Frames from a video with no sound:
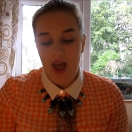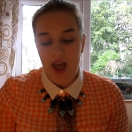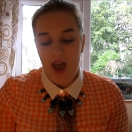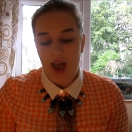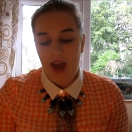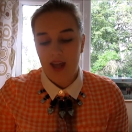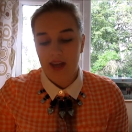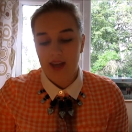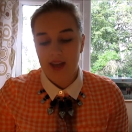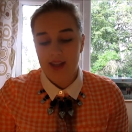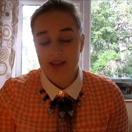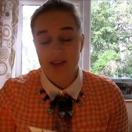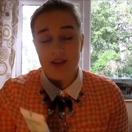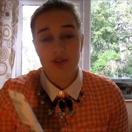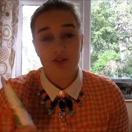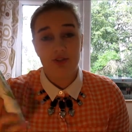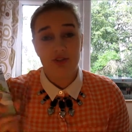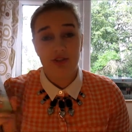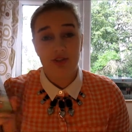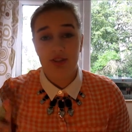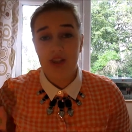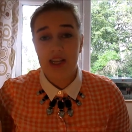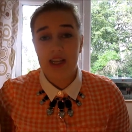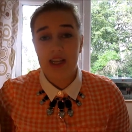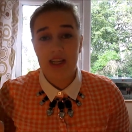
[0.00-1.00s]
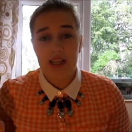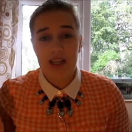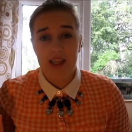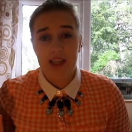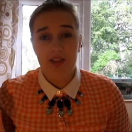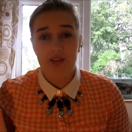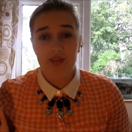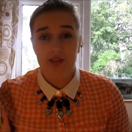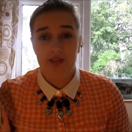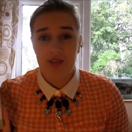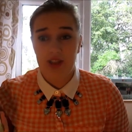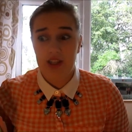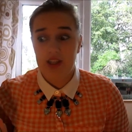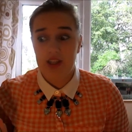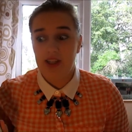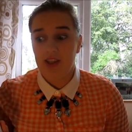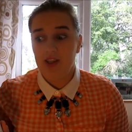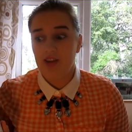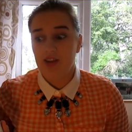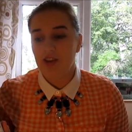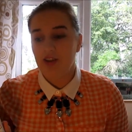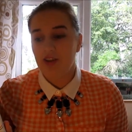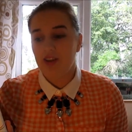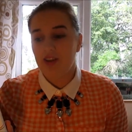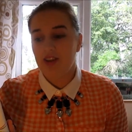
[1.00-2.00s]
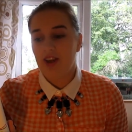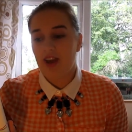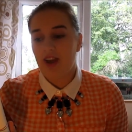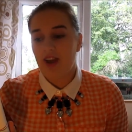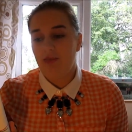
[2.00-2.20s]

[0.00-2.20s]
And it's really good.